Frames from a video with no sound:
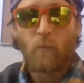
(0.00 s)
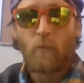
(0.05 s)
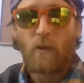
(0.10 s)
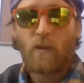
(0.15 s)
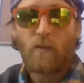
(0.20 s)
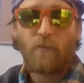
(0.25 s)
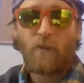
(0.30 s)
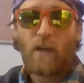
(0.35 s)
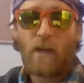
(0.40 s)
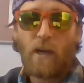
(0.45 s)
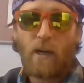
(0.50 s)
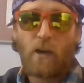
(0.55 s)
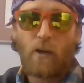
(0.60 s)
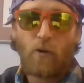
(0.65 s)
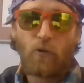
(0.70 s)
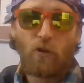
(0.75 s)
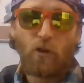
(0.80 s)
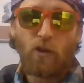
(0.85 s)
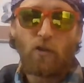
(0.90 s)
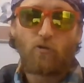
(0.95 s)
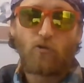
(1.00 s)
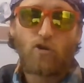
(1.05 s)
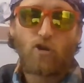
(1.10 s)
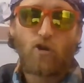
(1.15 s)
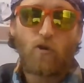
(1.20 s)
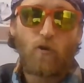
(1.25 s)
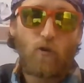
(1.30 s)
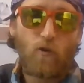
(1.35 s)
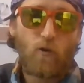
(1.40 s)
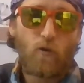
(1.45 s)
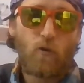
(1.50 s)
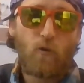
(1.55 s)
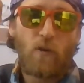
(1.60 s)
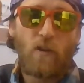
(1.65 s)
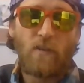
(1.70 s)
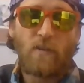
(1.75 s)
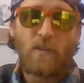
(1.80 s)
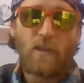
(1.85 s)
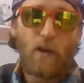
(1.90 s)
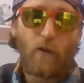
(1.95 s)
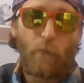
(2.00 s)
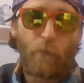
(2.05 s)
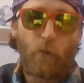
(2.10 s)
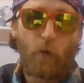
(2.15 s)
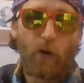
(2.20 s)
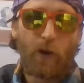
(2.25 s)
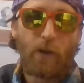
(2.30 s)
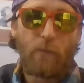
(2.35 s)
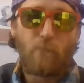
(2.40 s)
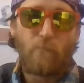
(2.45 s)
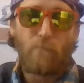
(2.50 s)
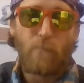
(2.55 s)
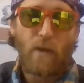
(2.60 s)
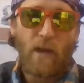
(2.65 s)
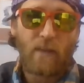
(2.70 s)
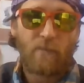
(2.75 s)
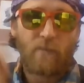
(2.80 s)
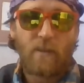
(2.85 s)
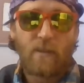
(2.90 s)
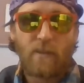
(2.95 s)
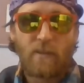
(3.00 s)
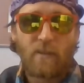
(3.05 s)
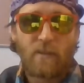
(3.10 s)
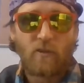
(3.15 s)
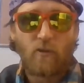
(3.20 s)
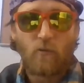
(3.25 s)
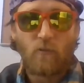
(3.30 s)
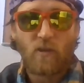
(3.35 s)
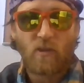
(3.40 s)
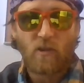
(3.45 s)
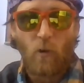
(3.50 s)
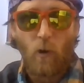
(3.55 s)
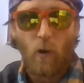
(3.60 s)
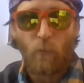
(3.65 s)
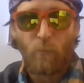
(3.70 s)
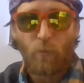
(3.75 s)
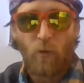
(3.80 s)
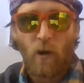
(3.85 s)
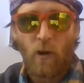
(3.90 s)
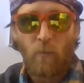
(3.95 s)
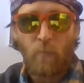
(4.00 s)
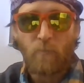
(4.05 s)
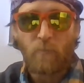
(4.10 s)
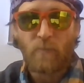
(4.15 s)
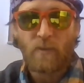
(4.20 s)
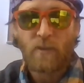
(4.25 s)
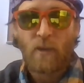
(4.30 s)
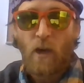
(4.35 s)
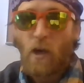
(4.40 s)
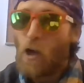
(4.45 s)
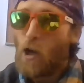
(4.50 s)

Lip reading: we found two different methods to solve problems.